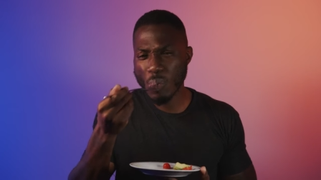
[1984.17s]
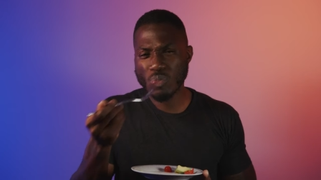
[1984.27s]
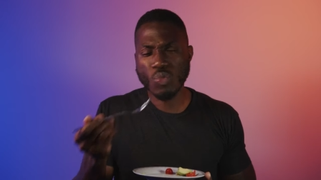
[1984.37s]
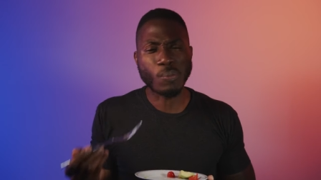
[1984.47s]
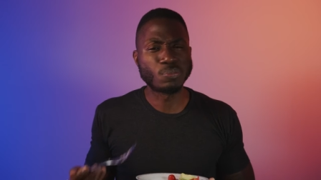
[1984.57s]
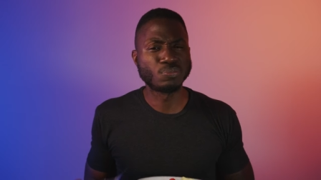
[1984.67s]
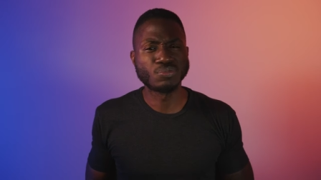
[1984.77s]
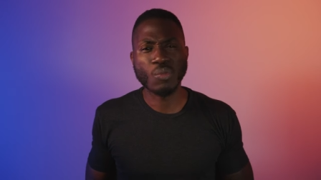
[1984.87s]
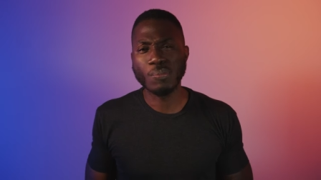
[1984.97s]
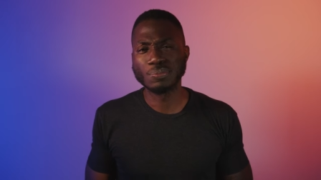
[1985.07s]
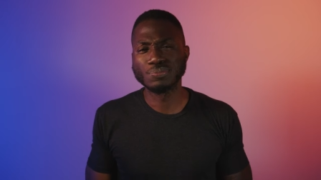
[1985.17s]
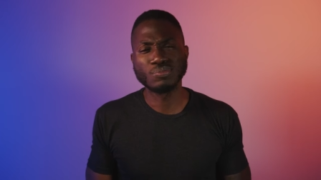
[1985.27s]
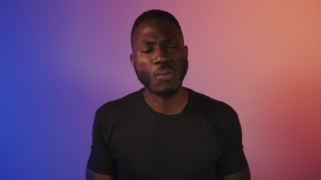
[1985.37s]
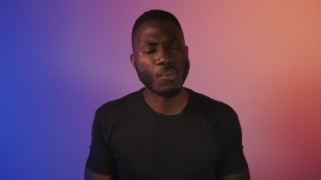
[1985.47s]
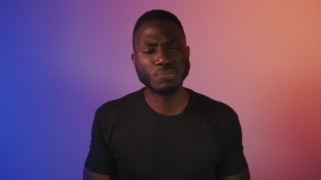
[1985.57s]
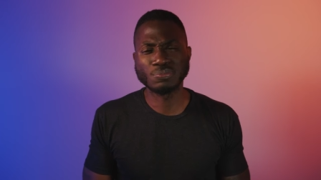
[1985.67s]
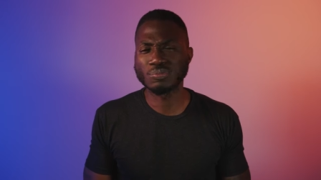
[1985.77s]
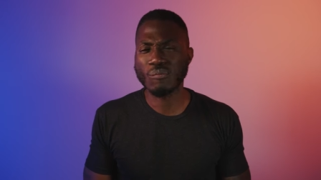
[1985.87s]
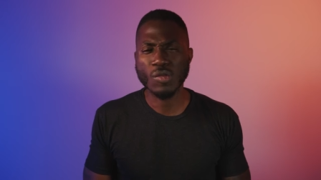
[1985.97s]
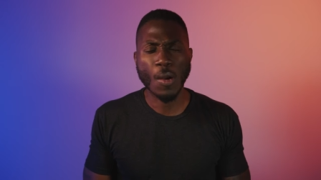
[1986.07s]
Mm. Mm.
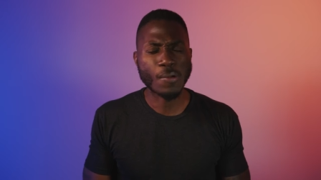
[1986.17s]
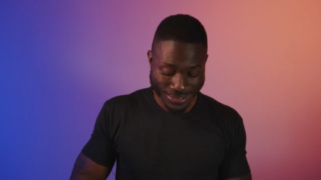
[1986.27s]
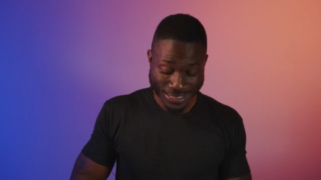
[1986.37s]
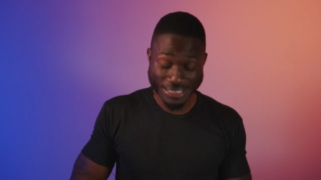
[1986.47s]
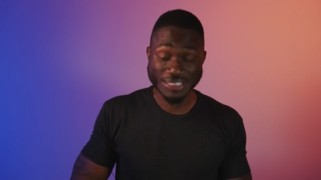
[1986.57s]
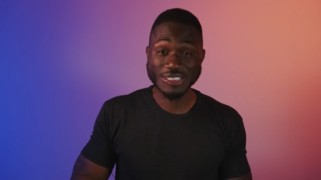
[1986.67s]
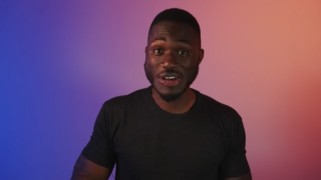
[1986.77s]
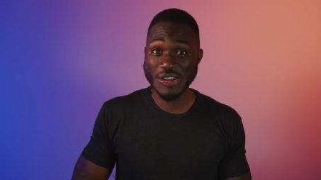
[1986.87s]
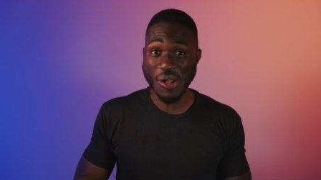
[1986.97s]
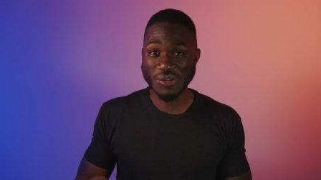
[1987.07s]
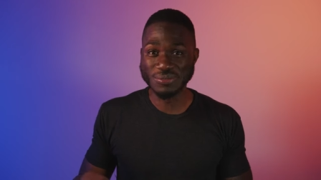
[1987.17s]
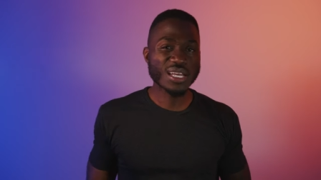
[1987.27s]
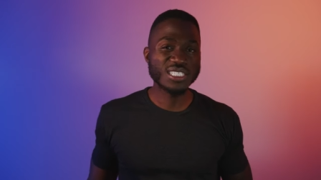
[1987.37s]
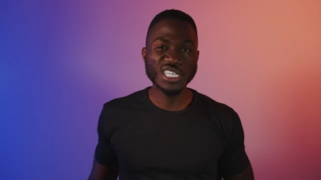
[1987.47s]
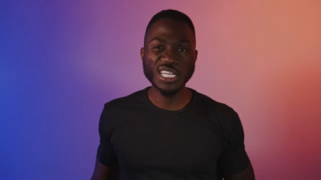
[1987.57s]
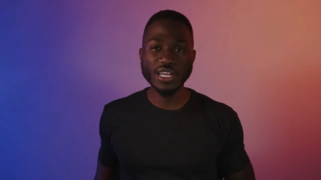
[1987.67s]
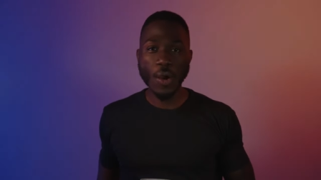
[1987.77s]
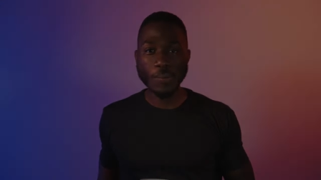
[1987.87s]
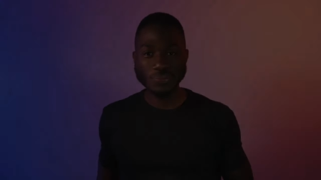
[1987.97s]
This is good. See you later.